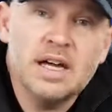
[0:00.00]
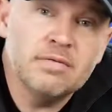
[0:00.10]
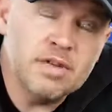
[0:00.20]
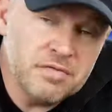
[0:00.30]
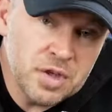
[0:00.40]

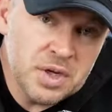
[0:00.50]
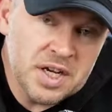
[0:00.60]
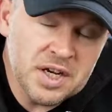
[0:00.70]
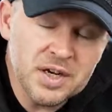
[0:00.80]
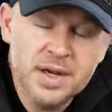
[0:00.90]
reviewed it
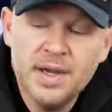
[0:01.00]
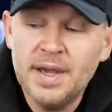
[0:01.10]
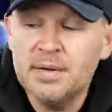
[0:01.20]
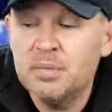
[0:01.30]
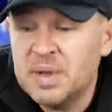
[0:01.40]
here,
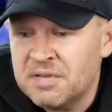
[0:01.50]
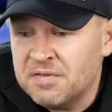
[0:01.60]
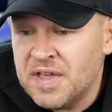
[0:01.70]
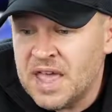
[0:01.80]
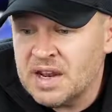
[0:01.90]
and I'm a big
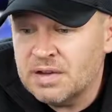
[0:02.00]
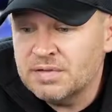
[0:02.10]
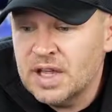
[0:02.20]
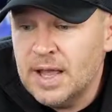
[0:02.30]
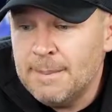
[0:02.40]
fan
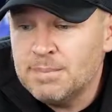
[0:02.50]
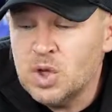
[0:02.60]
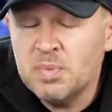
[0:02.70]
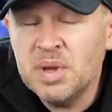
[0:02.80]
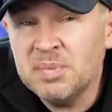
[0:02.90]
of,
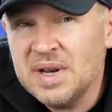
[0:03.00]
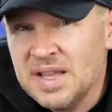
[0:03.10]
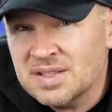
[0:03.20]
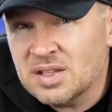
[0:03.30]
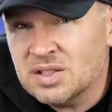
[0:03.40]
you could pick up an
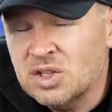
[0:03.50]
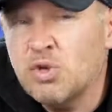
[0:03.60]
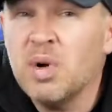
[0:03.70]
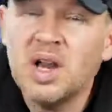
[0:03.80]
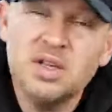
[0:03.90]

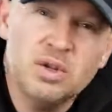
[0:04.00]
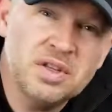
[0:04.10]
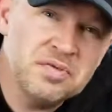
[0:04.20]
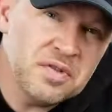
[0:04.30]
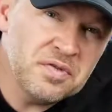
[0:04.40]
SL2 body only for